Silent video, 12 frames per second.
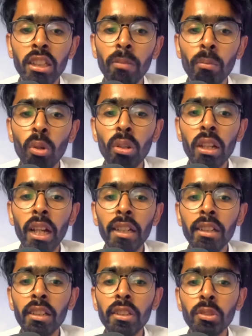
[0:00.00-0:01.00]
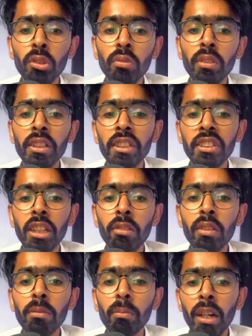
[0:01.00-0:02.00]
the more likely you will discover
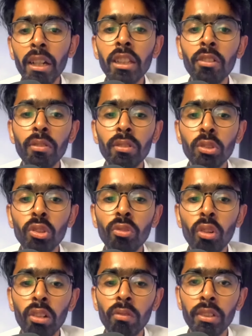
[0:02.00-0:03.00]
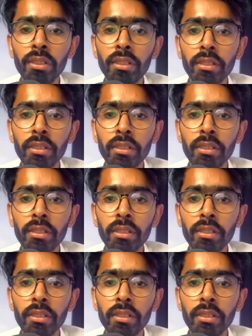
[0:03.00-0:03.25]
by the new followers.